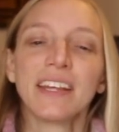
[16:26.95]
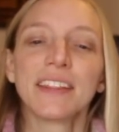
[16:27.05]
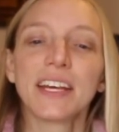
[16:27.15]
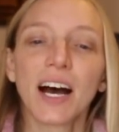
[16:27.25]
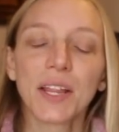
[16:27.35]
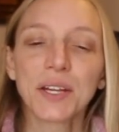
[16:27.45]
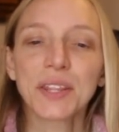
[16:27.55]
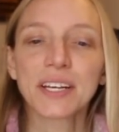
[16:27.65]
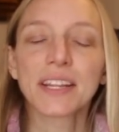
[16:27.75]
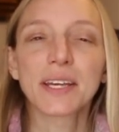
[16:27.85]
the other
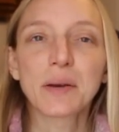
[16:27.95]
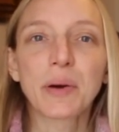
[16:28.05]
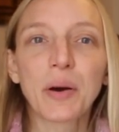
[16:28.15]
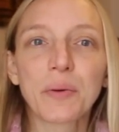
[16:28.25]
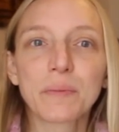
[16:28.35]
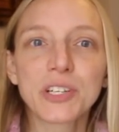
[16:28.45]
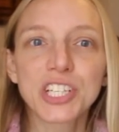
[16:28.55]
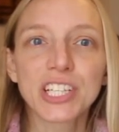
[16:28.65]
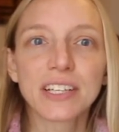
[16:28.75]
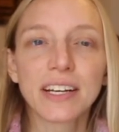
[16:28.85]
thing to think about with
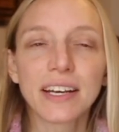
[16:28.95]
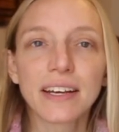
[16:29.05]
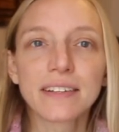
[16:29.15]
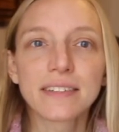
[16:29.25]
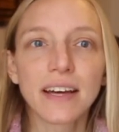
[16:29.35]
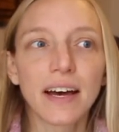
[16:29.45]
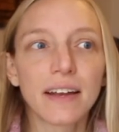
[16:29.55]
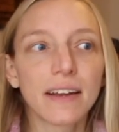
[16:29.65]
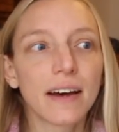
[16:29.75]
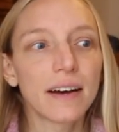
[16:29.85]
machine knitting is
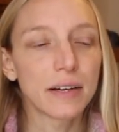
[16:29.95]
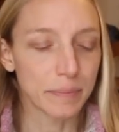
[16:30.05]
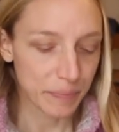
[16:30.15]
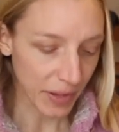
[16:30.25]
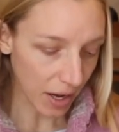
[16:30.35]
that um,